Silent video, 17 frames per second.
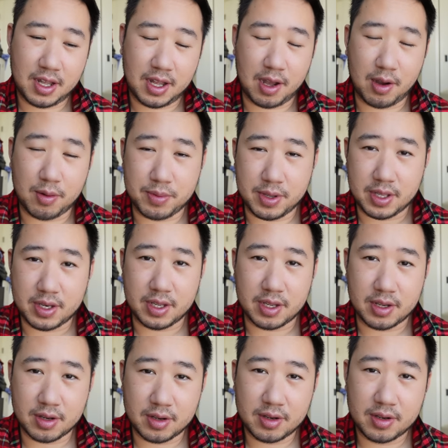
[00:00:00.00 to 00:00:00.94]
I'll be in
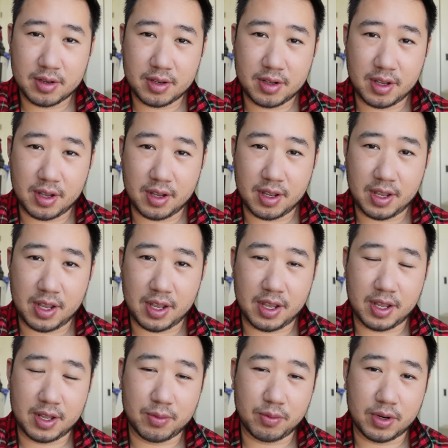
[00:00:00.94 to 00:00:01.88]
here,
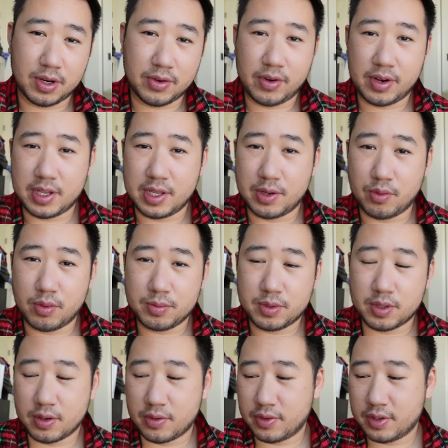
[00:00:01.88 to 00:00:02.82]
and whenever I need room
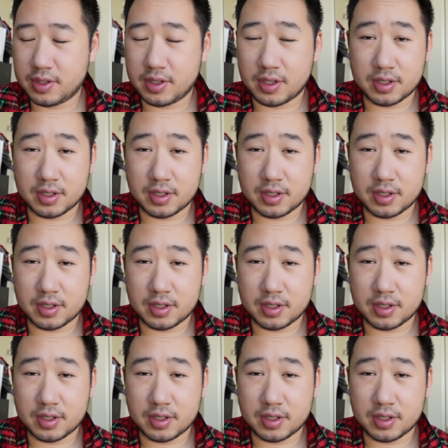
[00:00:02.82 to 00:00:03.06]
service,